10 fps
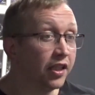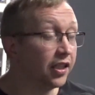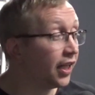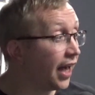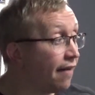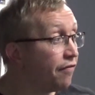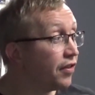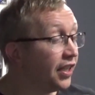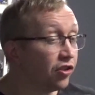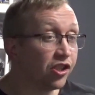he? Like,
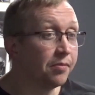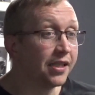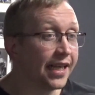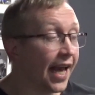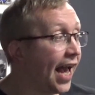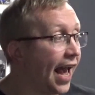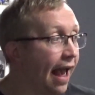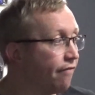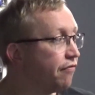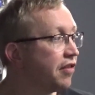everything, he just seems to get
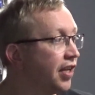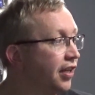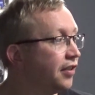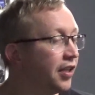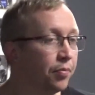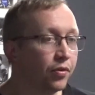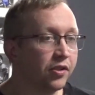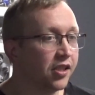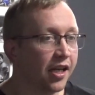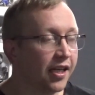everything that he
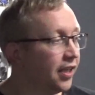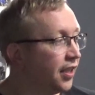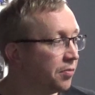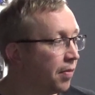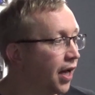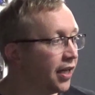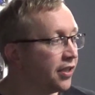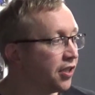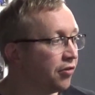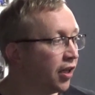puts his mind
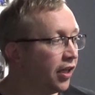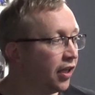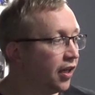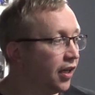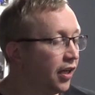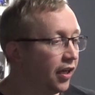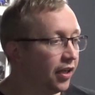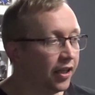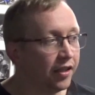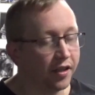to, like
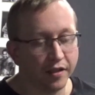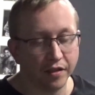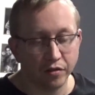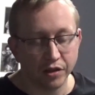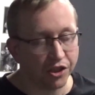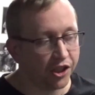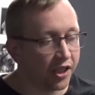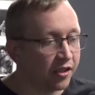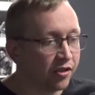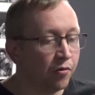all the
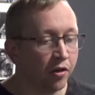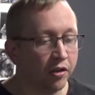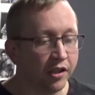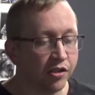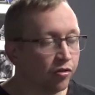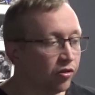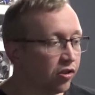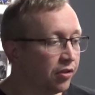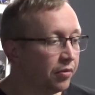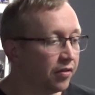shit that's going on in this
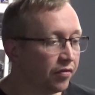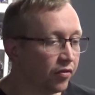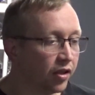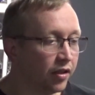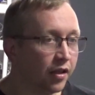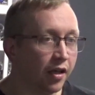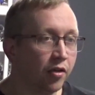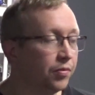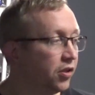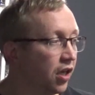country with the fucking... I
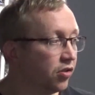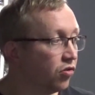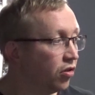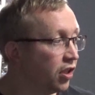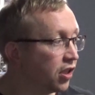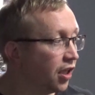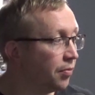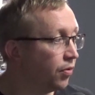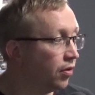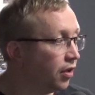hope you aren't Tories,
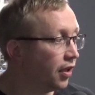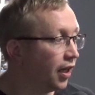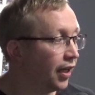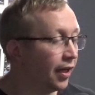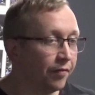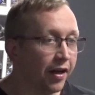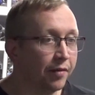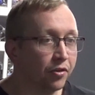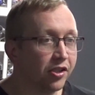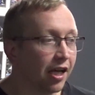like, but I very
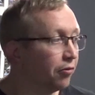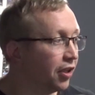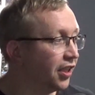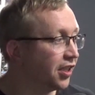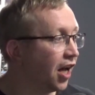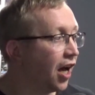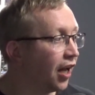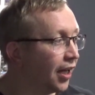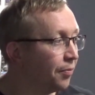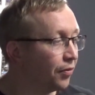much doubt that you are,
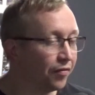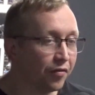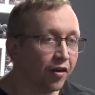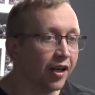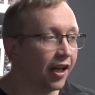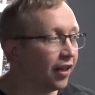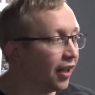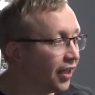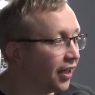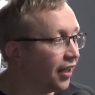like, but fucking hell,
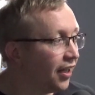like,